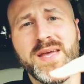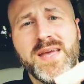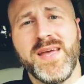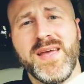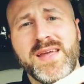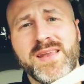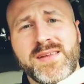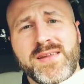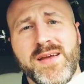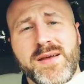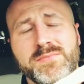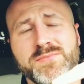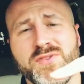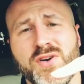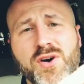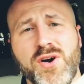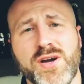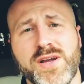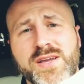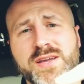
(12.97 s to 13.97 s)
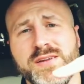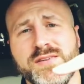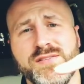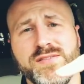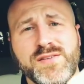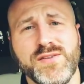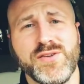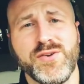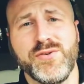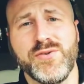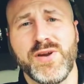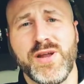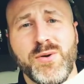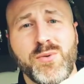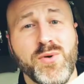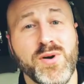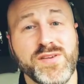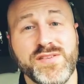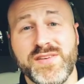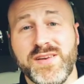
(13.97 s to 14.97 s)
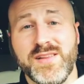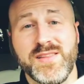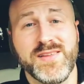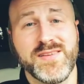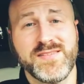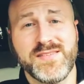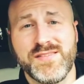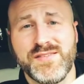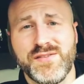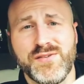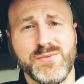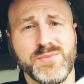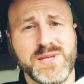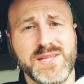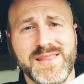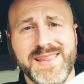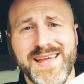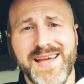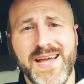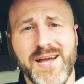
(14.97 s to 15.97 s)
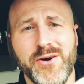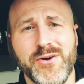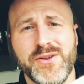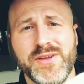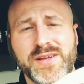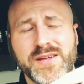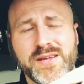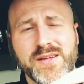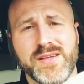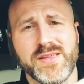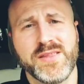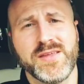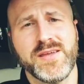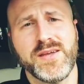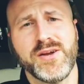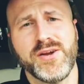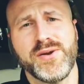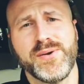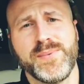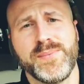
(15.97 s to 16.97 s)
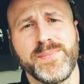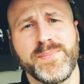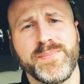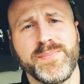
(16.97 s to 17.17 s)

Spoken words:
Men, I'm talking to you, and I want you to listen to me loud and clear.